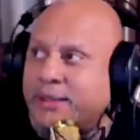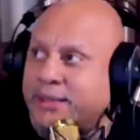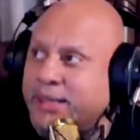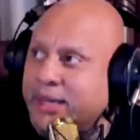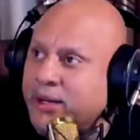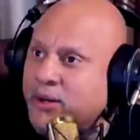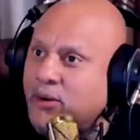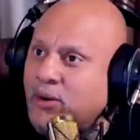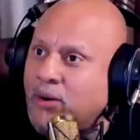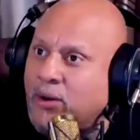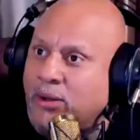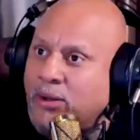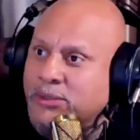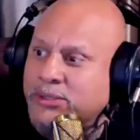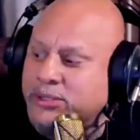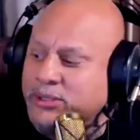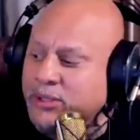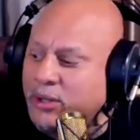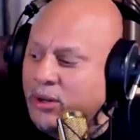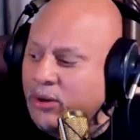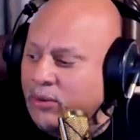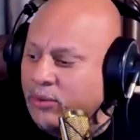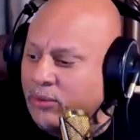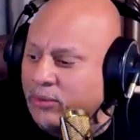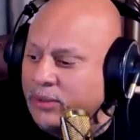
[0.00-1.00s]
think
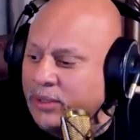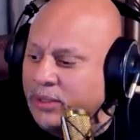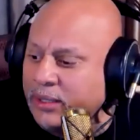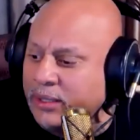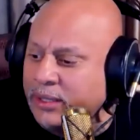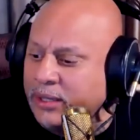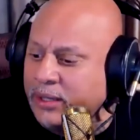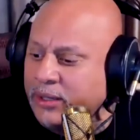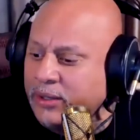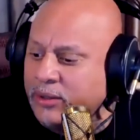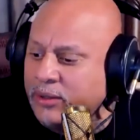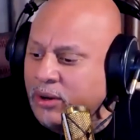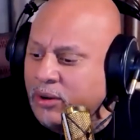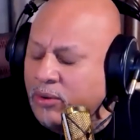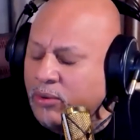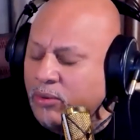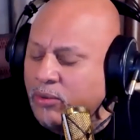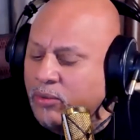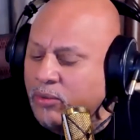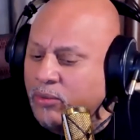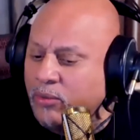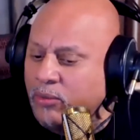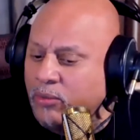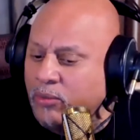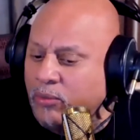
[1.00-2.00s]
also, you
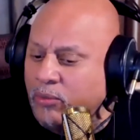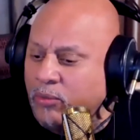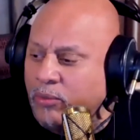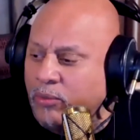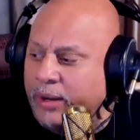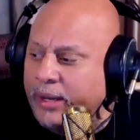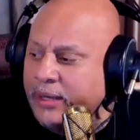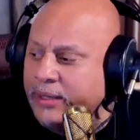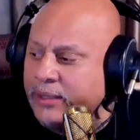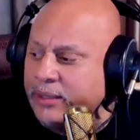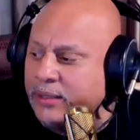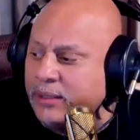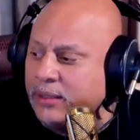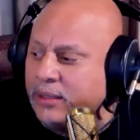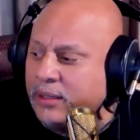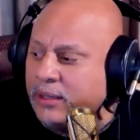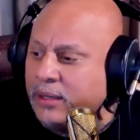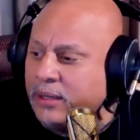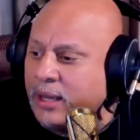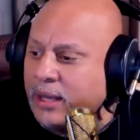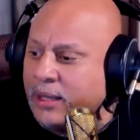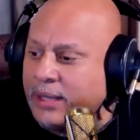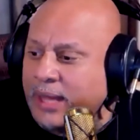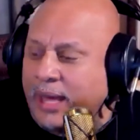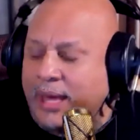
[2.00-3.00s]
know, when
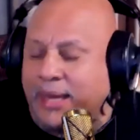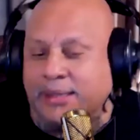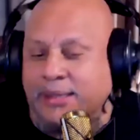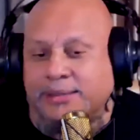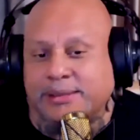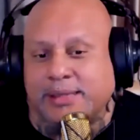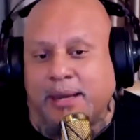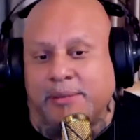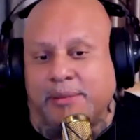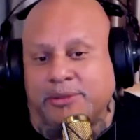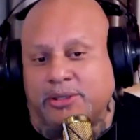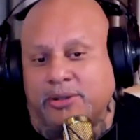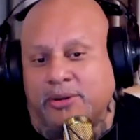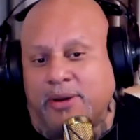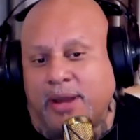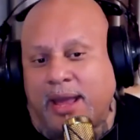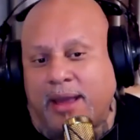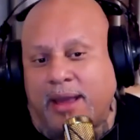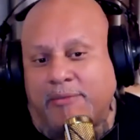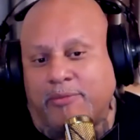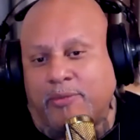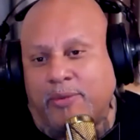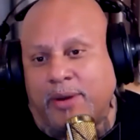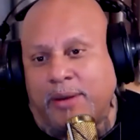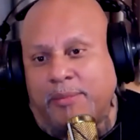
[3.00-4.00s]
a lot of times you
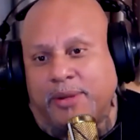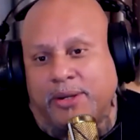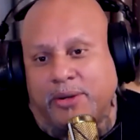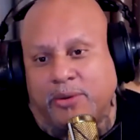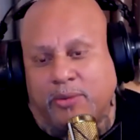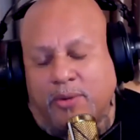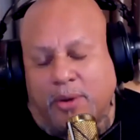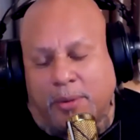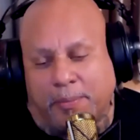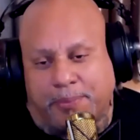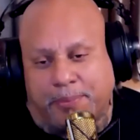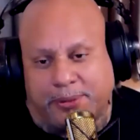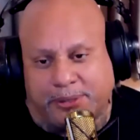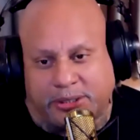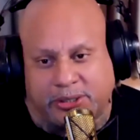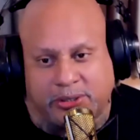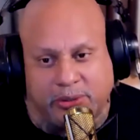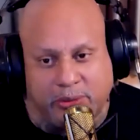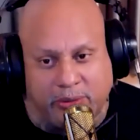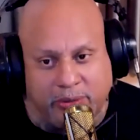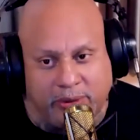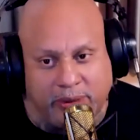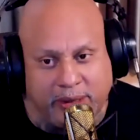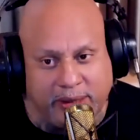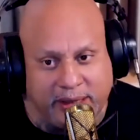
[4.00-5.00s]
have women who are
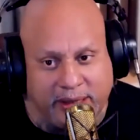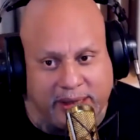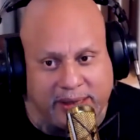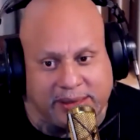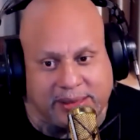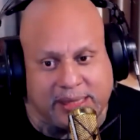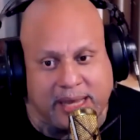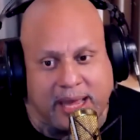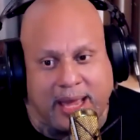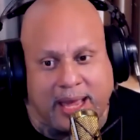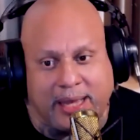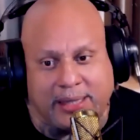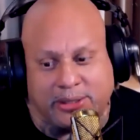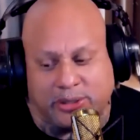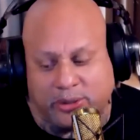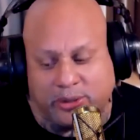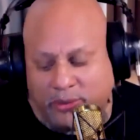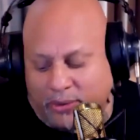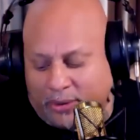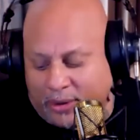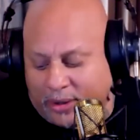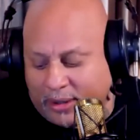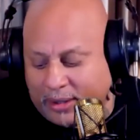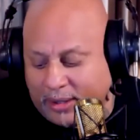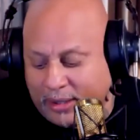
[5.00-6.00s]
pursuing these guys
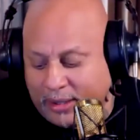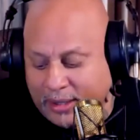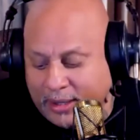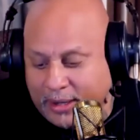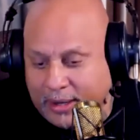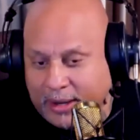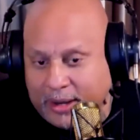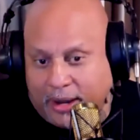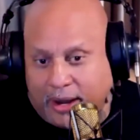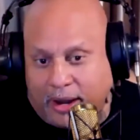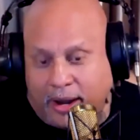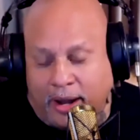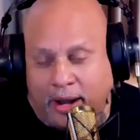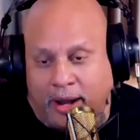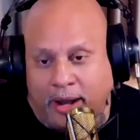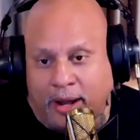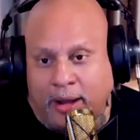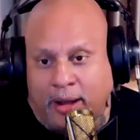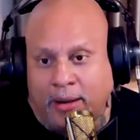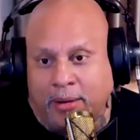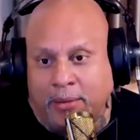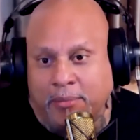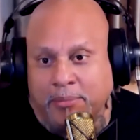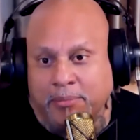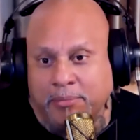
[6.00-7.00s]
who are
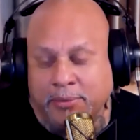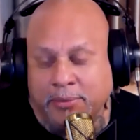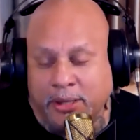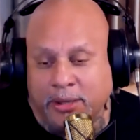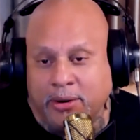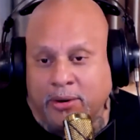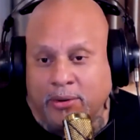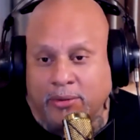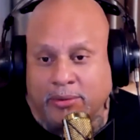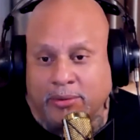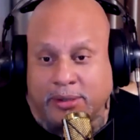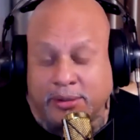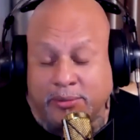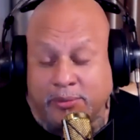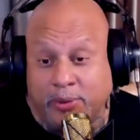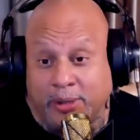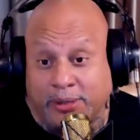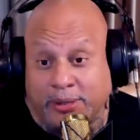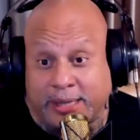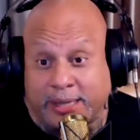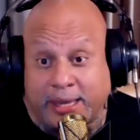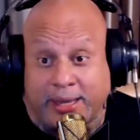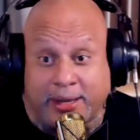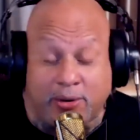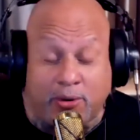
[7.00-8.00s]
um, you know,
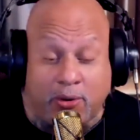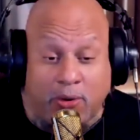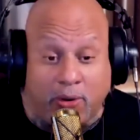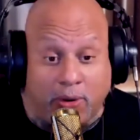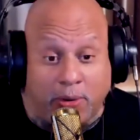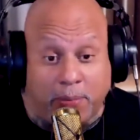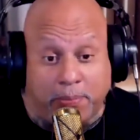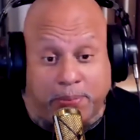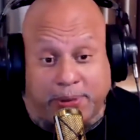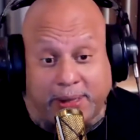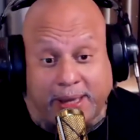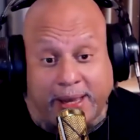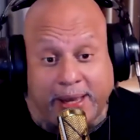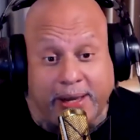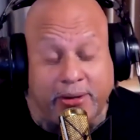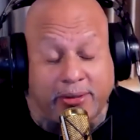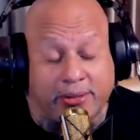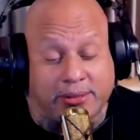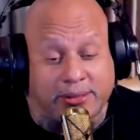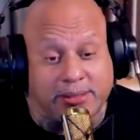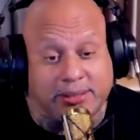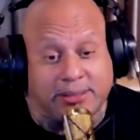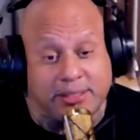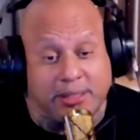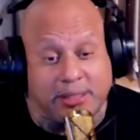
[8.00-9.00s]
what they call
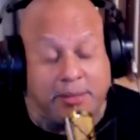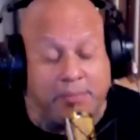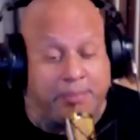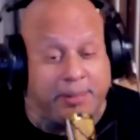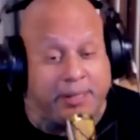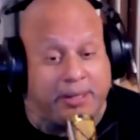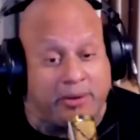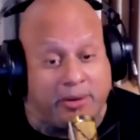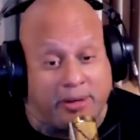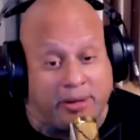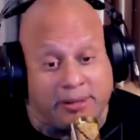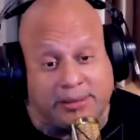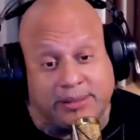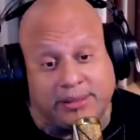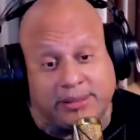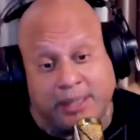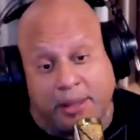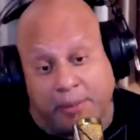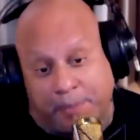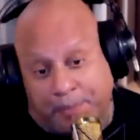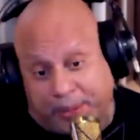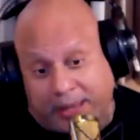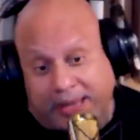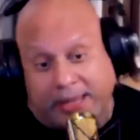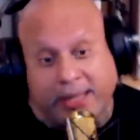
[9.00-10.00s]
players and because
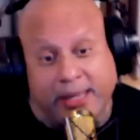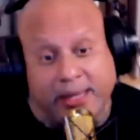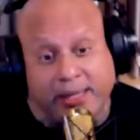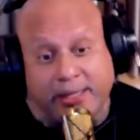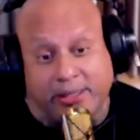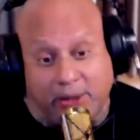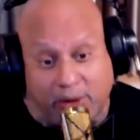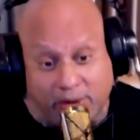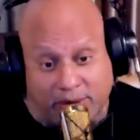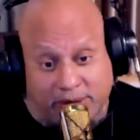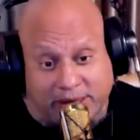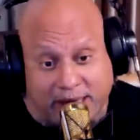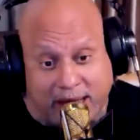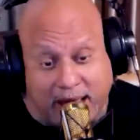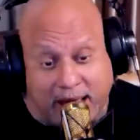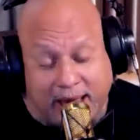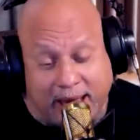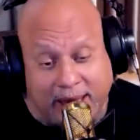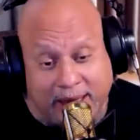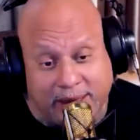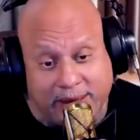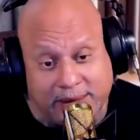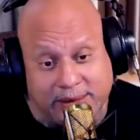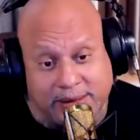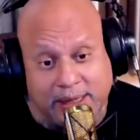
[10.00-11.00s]
they're picking those
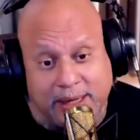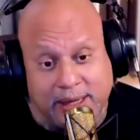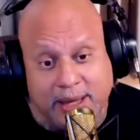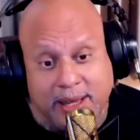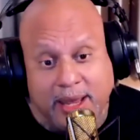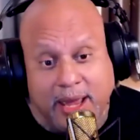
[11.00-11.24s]
guys.